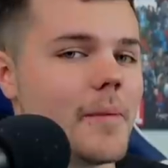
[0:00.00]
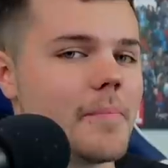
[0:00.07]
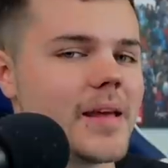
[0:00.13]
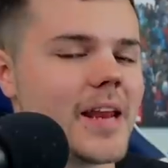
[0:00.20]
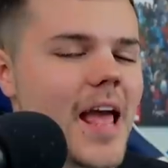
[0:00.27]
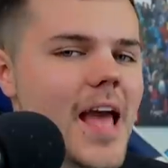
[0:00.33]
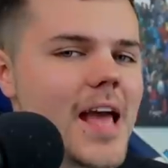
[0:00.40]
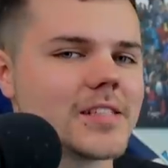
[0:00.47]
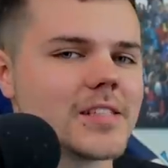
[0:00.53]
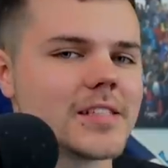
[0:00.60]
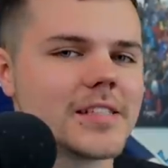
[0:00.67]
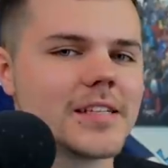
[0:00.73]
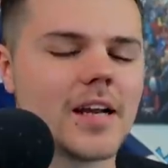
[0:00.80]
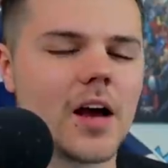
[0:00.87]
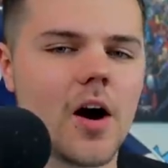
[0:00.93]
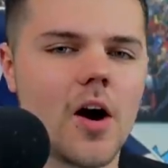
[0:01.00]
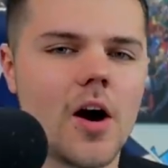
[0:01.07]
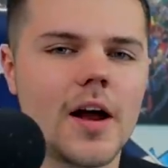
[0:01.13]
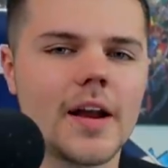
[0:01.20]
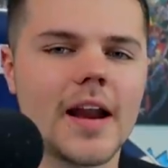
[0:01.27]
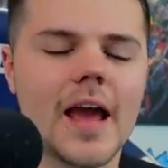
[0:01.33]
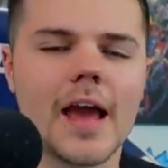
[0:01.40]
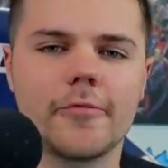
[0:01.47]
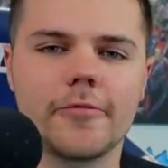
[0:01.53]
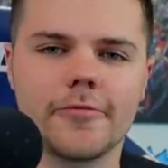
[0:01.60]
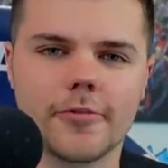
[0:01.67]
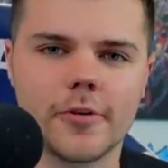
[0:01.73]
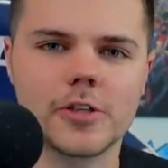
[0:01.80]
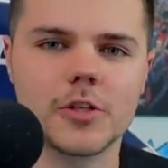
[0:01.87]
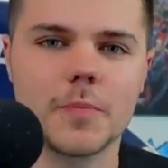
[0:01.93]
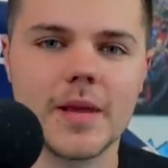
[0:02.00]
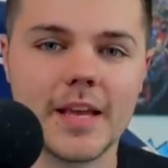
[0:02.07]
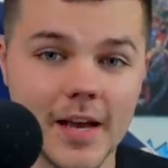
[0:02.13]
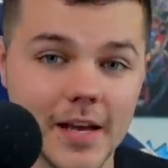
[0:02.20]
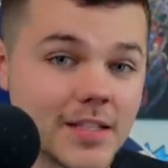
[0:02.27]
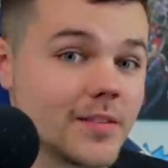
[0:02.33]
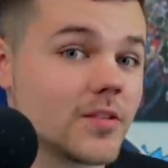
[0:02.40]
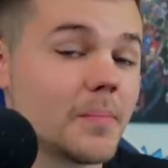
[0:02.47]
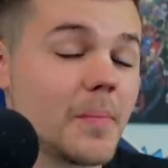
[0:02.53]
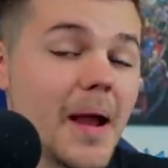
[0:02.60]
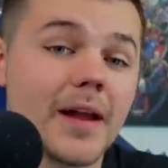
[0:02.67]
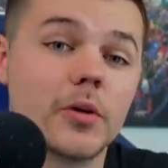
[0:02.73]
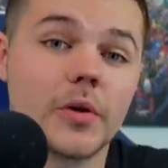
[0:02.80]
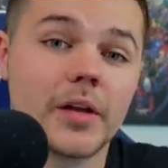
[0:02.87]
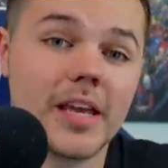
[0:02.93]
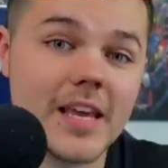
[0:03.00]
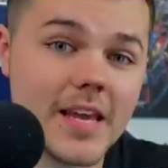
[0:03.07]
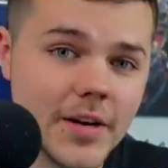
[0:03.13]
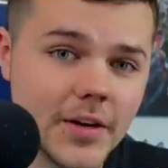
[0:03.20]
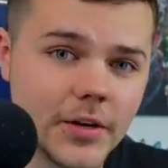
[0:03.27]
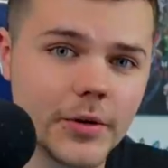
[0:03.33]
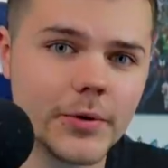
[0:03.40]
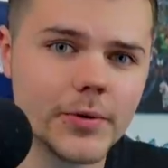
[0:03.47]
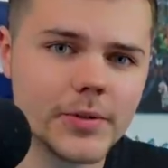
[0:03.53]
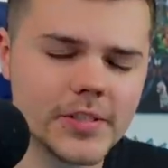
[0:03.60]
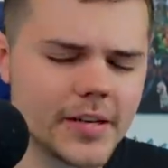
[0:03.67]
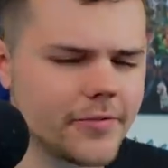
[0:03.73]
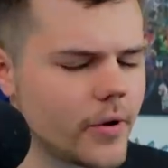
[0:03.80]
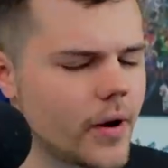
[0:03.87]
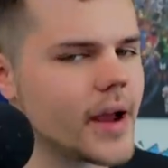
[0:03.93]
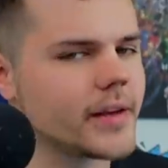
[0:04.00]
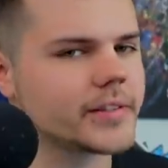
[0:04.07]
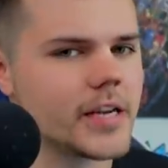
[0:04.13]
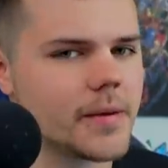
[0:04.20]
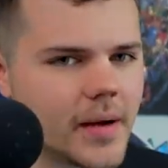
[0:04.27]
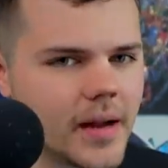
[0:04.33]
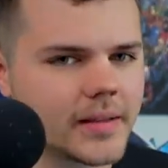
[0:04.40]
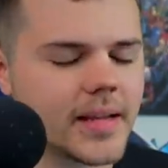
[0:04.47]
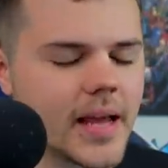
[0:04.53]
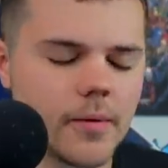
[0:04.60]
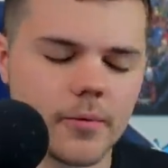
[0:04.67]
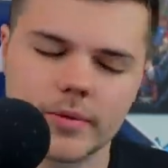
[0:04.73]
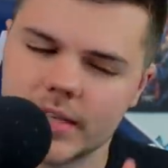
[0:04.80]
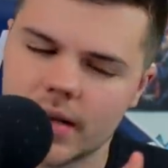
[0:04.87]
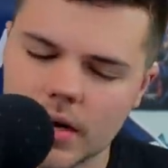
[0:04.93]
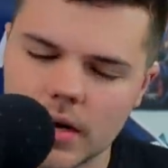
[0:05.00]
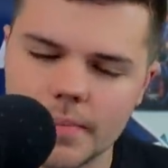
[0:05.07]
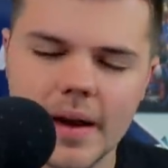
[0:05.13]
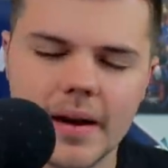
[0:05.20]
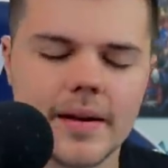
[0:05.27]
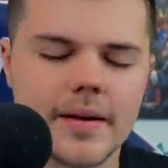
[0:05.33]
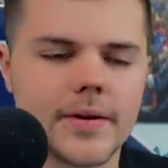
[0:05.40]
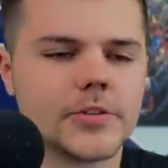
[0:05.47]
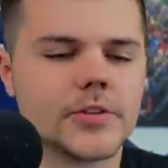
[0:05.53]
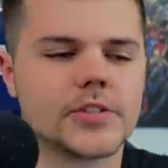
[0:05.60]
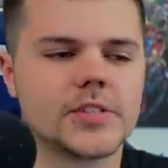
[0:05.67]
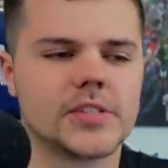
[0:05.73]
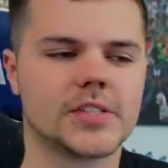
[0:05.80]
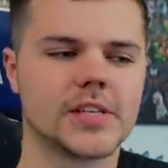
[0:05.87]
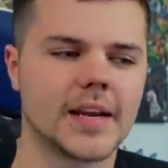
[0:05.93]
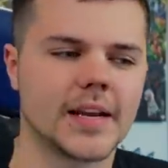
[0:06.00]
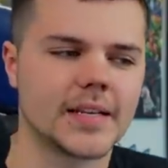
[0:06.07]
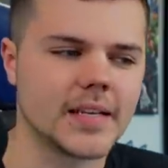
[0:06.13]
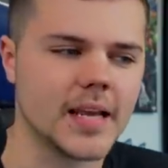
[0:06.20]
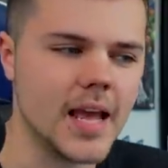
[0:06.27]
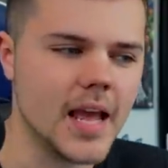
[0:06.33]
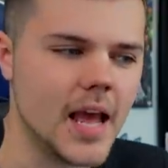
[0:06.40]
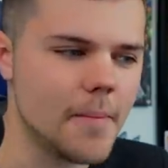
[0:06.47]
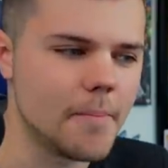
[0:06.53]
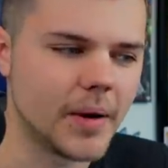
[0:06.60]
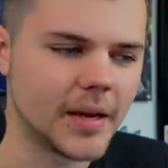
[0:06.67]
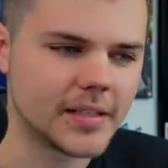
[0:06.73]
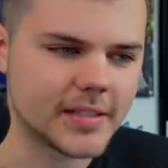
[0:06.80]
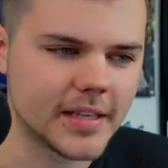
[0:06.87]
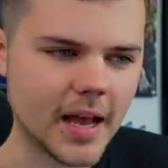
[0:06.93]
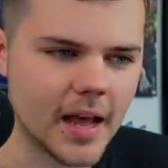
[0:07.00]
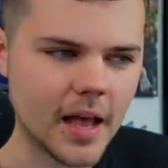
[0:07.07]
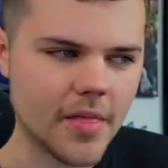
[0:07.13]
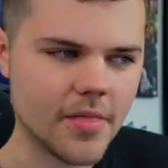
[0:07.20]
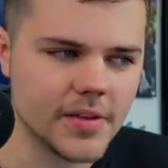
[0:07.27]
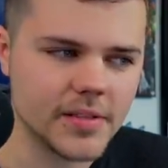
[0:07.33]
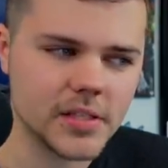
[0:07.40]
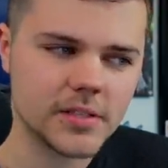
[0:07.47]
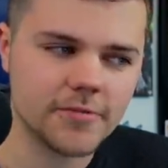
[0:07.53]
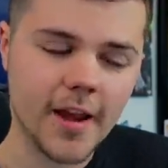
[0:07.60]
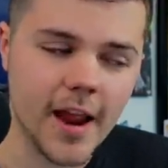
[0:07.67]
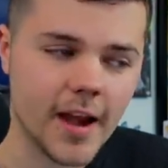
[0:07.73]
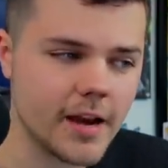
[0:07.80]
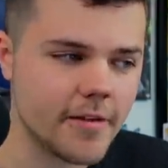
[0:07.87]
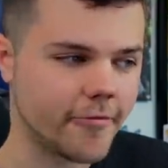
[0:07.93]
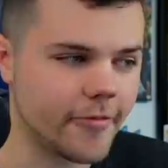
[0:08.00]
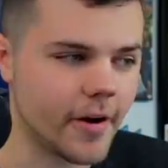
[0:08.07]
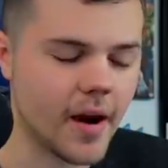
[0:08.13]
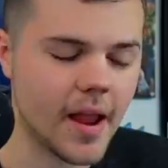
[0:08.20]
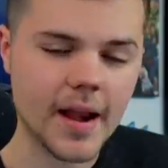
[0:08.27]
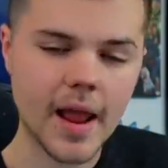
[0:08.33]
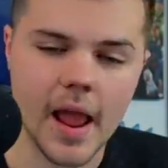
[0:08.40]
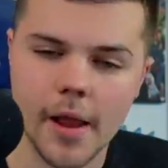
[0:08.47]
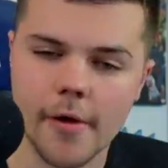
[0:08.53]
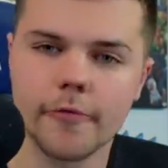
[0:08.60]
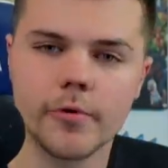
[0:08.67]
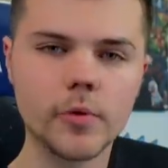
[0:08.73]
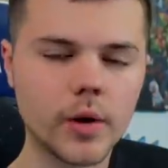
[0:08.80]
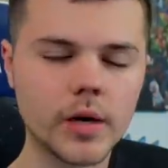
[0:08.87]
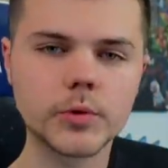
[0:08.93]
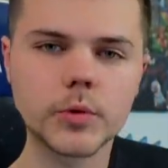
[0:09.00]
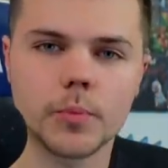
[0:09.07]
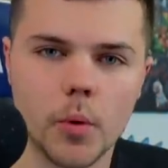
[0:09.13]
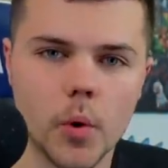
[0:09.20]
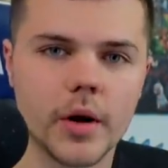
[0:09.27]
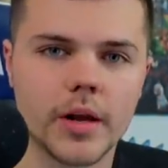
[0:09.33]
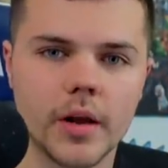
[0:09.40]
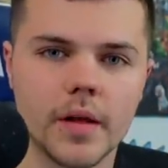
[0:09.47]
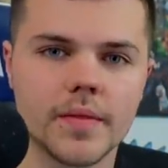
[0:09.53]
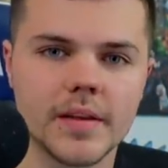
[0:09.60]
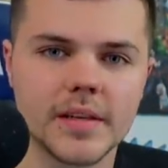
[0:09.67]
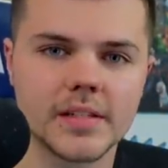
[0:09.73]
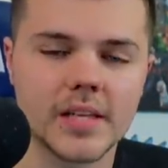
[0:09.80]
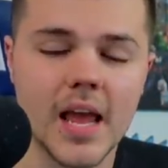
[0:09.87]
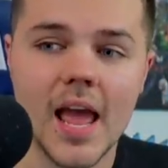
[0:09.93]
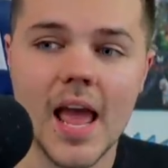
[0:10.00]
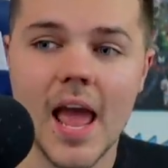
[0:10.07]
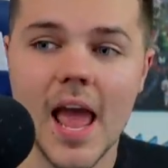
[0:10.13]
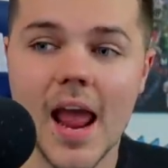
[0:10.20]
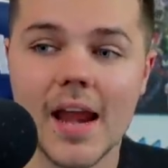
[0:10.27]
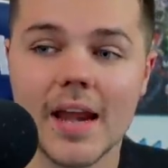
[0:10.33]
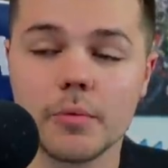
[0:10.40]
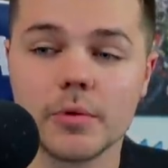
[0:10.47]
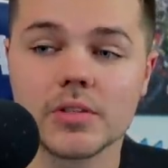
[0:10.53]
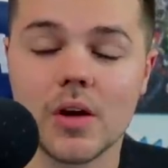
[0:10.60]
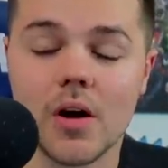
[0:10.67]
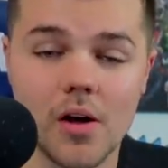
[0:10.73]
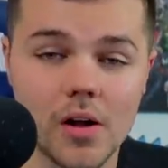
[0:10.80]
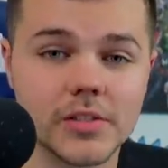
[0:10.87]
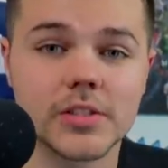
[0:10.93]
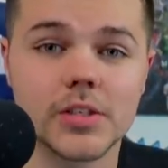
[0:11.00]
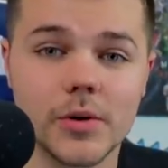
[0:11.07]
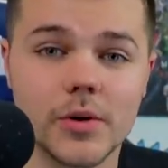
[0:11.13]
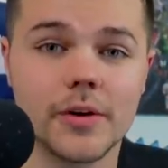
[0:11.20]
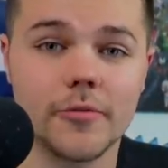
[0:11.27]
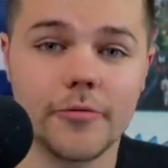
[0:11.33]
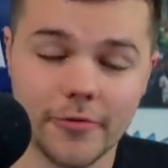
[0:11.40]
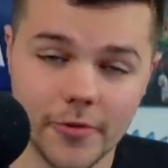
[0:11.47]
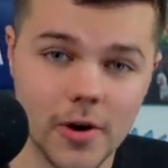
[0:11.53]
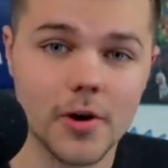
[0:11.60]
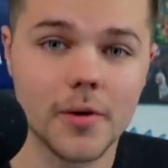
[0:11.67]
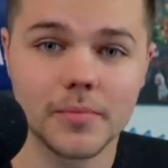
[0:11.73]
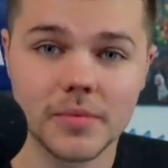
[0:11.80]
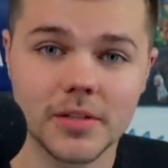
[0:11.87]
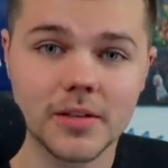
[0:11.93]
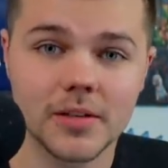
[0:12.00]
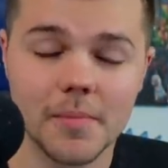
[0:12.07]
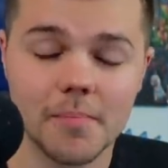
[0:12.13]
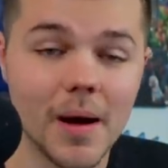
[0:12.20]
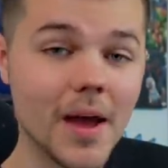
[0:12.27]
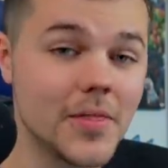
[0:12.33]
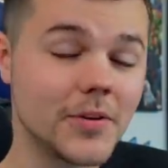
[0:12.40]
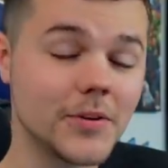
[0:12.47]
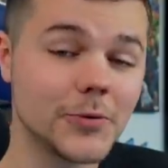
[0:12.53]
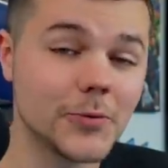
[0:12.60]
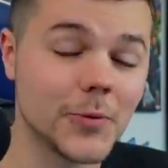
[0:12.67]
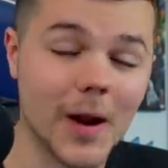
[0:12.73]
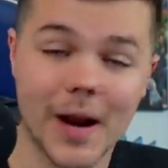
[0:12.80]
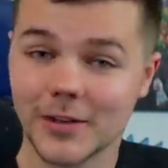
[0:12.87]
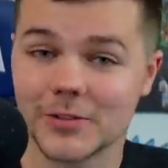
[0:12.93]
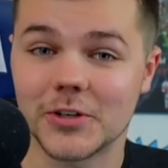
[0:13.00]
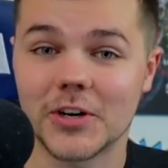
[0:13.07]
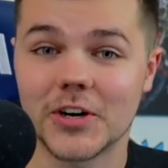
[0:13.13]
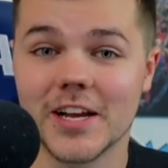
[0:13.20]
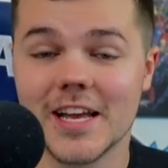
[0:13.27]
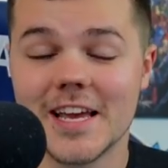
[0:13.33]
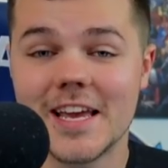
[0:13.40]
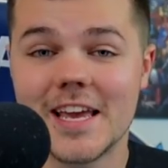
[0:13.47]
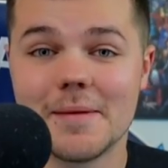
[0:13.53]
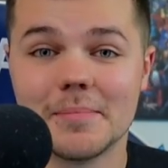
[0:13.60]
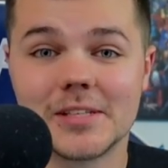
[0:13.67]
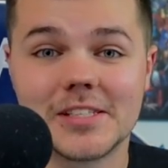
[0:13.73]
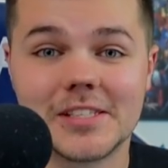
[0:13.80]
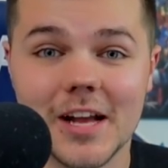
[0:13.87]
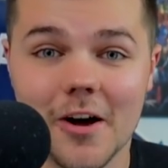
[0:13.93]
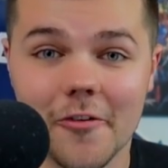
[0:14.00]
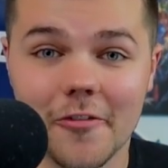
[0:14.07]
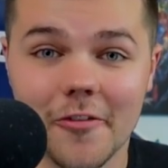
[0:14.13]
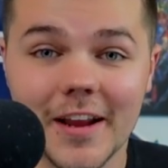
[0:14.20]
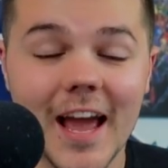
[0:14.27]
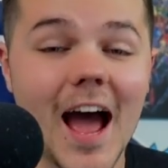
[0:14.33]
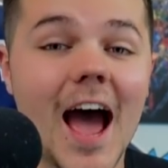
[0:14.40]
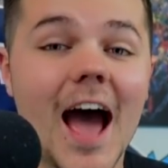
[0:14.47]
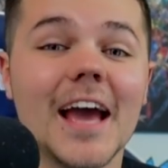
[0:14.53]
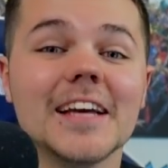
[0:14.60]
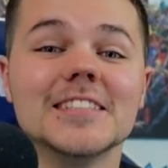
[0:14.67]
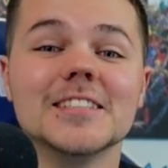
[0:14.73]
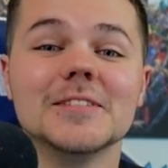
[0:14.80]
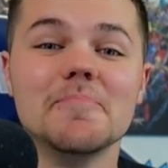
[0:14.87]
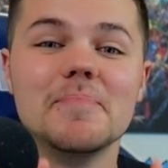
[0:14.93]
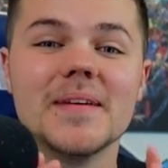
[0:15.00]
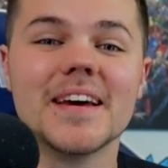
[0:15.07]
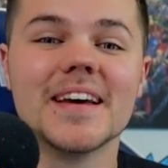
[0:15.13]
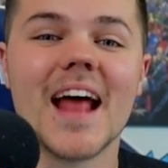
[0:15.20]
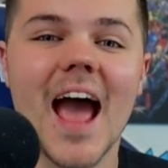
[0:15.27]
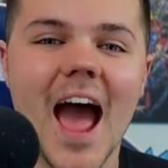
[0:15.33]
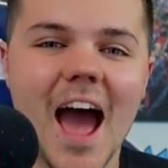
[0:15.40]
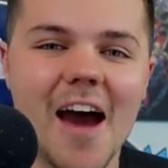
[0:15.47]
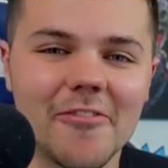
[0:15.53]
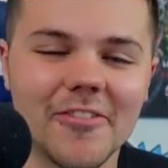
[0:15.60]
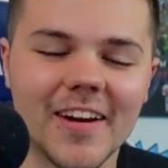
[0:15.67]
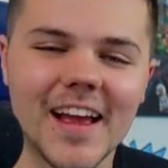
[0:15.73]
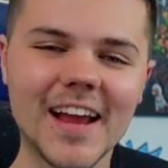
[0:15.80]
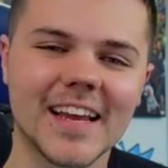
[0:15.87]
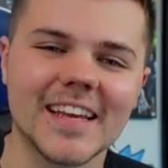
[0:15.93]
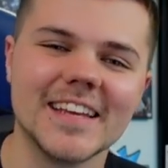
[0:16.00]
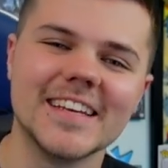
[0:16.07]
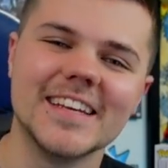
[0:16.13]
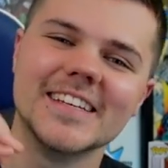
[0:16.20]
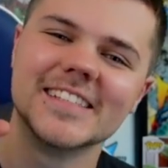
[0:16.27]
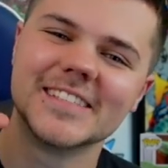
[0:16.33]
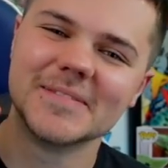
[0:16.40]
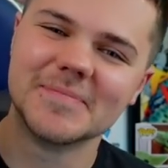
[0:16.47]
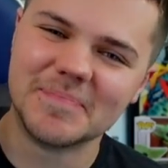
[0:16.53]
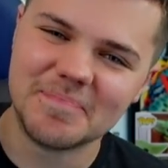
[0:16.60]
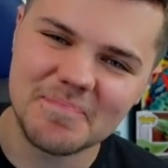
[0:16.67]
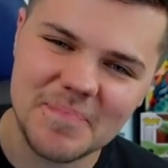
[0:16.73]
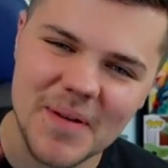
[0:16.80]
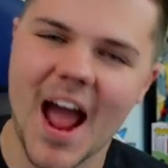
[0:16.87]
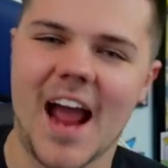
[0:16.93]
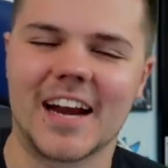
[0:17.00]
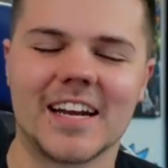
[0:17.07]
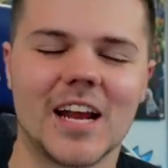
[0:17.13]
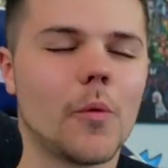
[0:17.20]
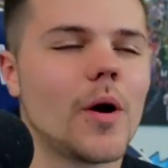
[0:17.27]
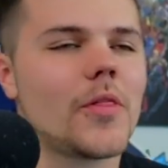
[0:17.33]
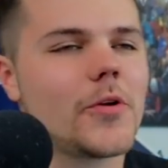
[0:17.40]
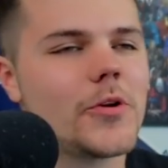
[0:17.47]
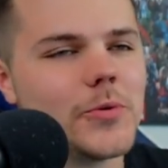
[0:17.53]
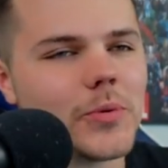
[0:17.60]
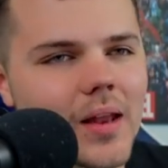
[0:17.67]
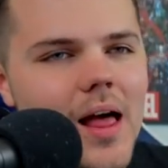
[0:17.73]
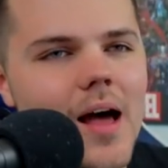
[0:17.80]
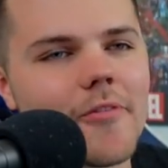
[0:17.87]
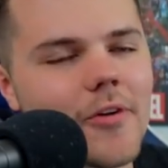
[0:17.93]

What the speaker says: a bit hesitant on at first because of the Michael Keaton news, and if you're asking about that, we'll talk about it here in just a second. But this is Vanity Fair, and everyone is reporting on this, and it was also confirmed by the director himself. Guys, Ben Affleck is back. Now, whether you love